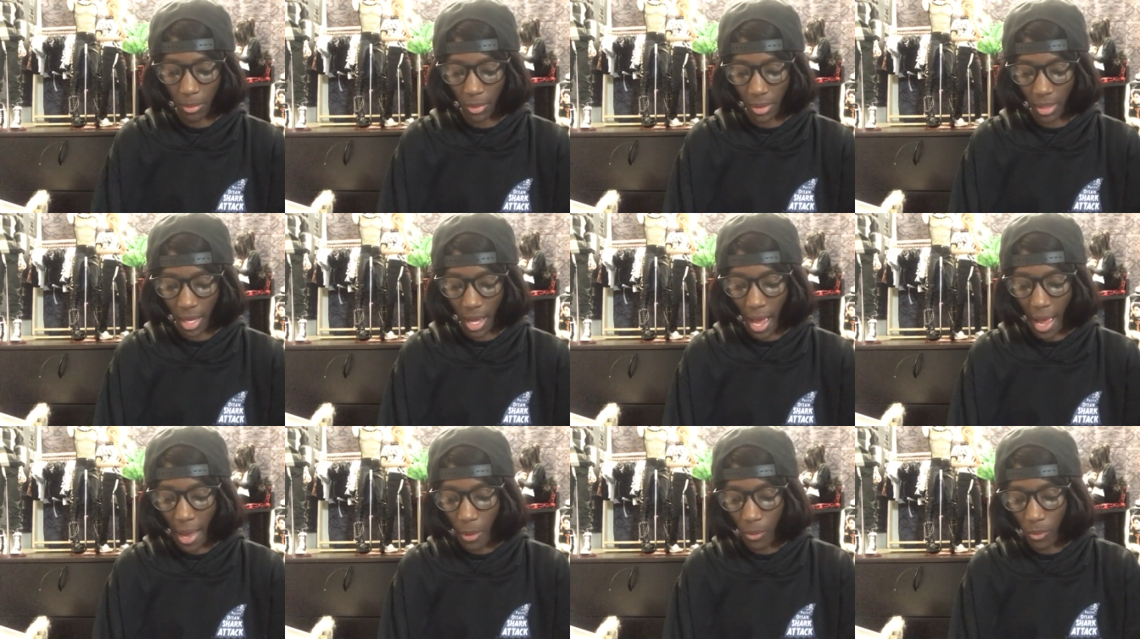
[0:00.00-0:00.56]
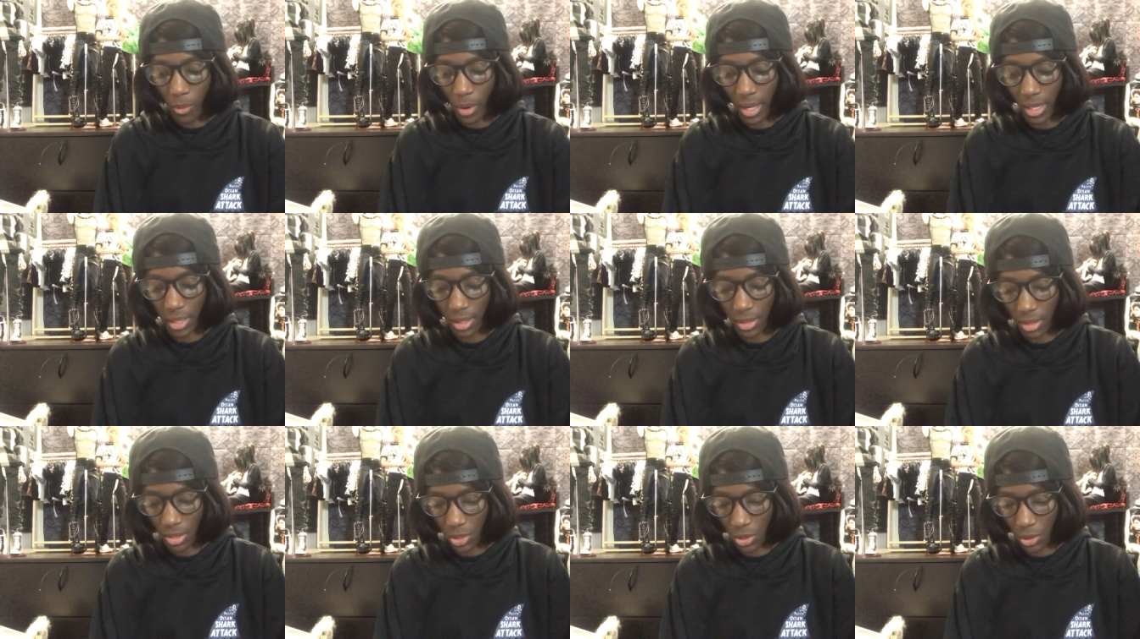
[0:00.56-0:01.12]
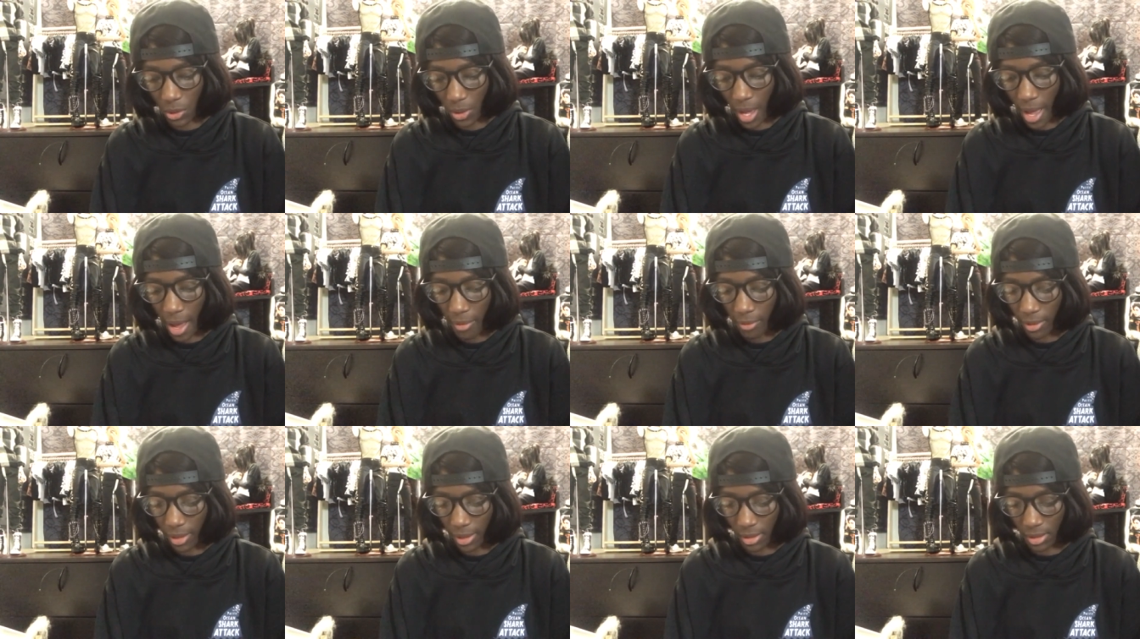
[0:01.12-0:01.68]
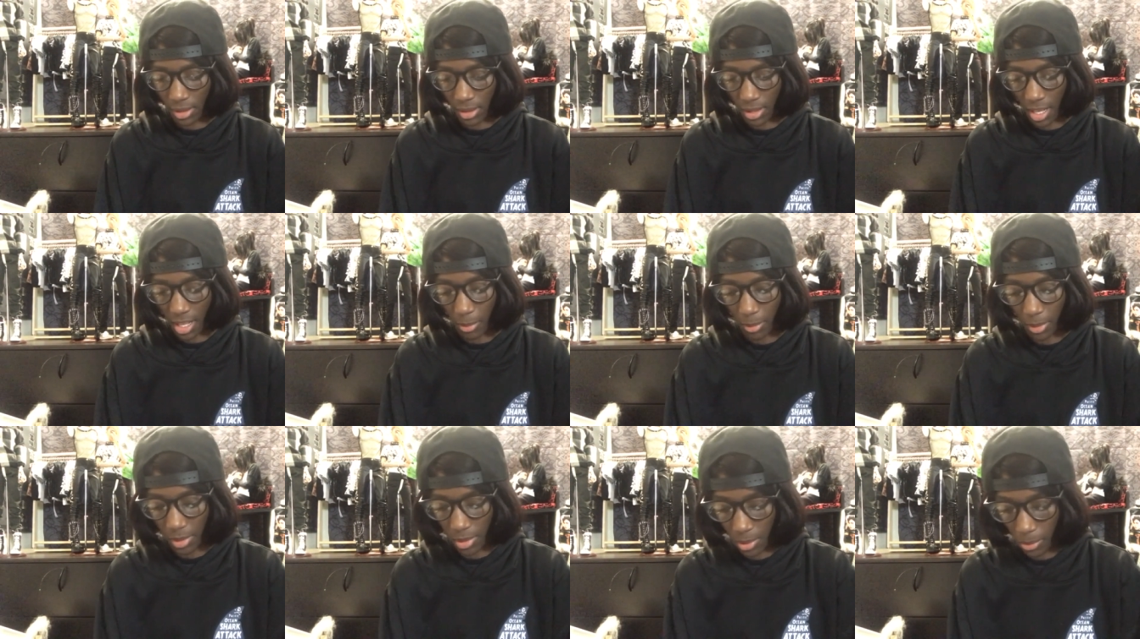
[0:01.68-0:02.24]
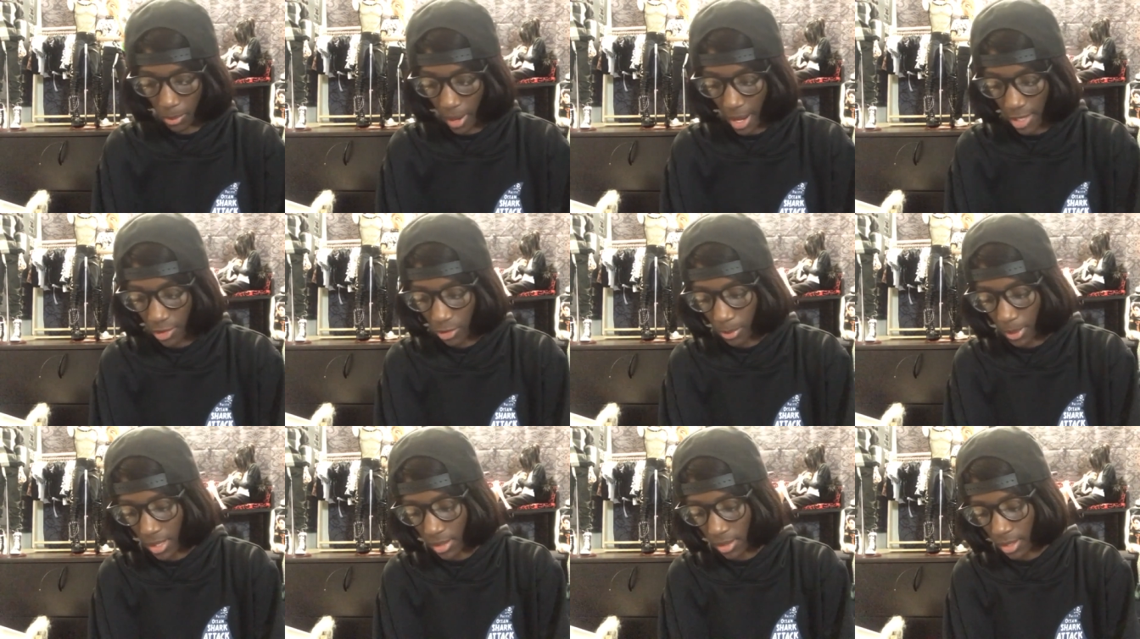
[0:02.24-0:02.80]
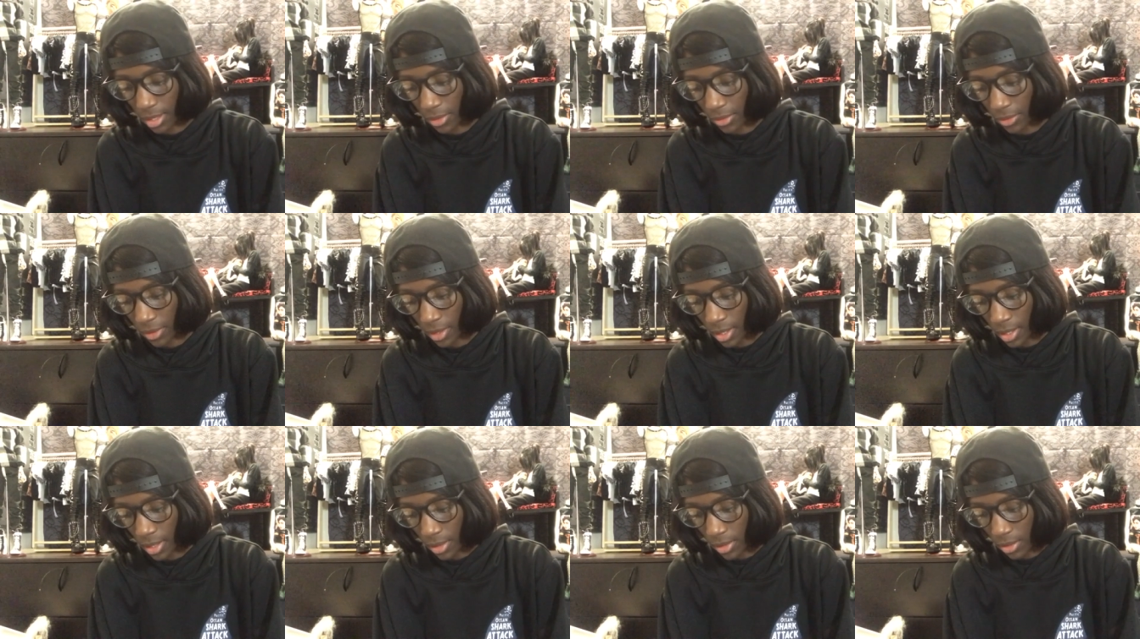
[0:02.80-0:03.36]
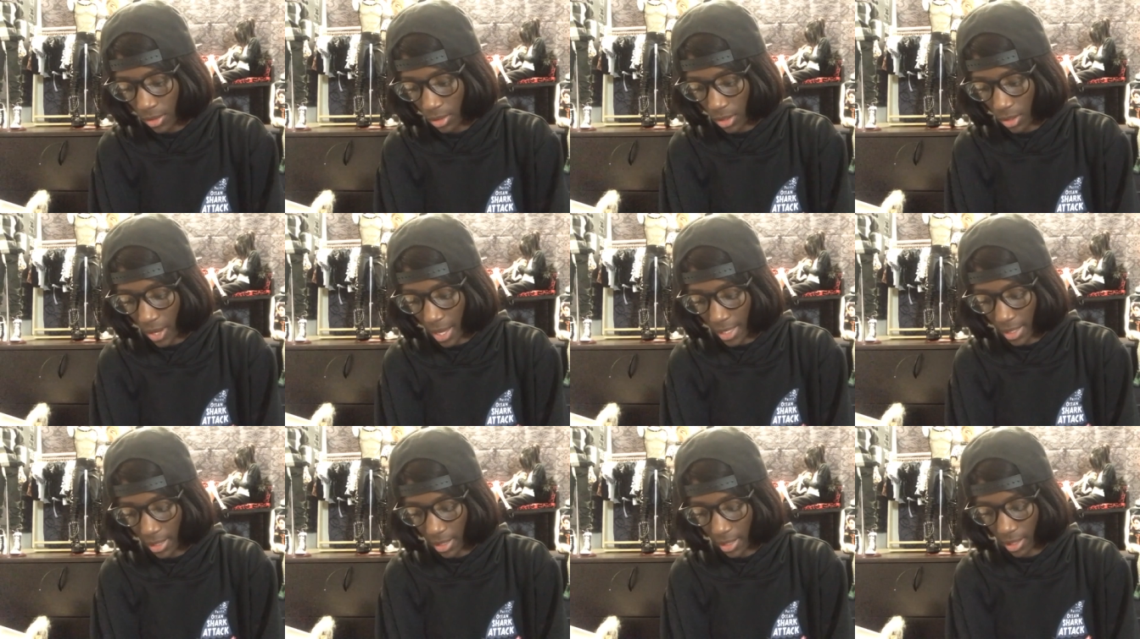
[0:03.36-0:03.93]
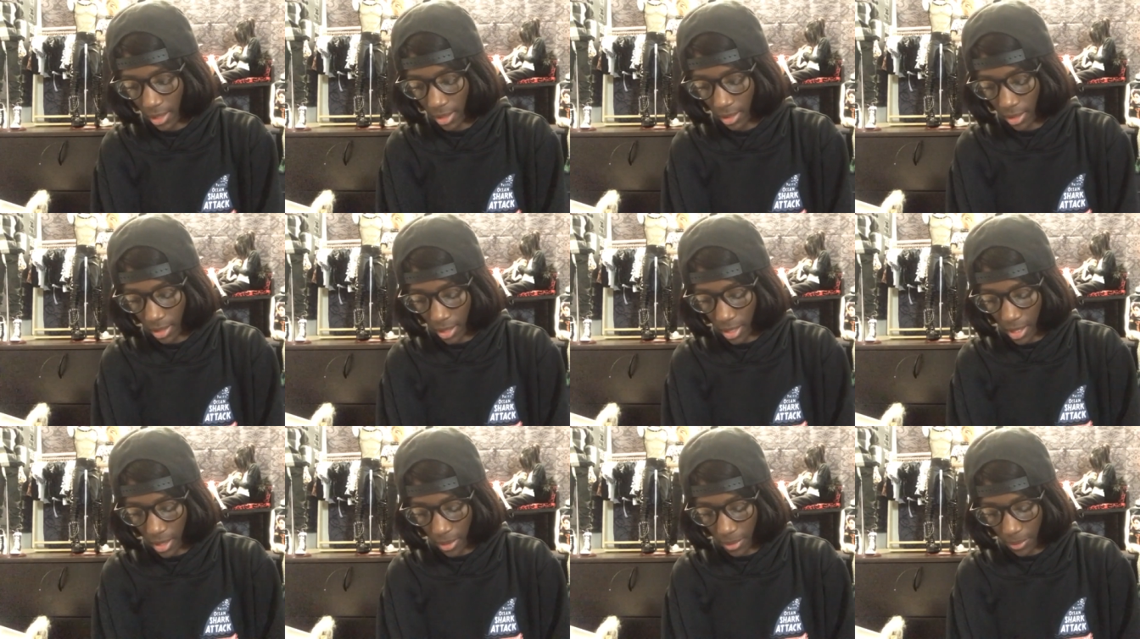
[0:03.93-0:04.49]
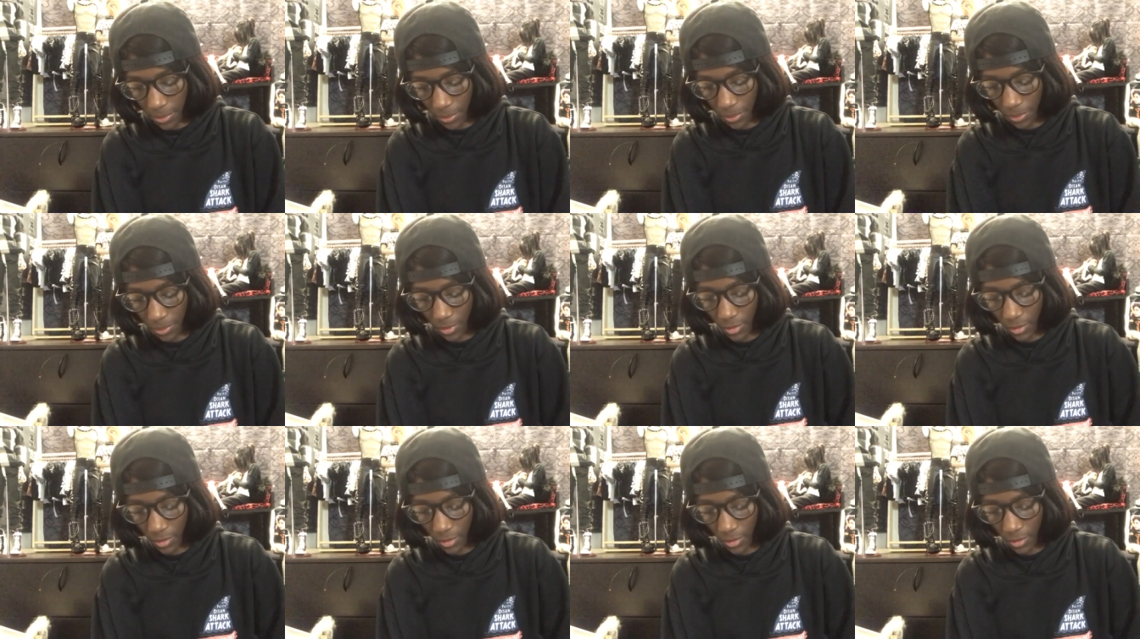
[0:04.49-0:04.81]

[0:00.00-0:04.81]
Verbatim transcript: but I wanted to have like this element of surprise for myself, so I didn't um,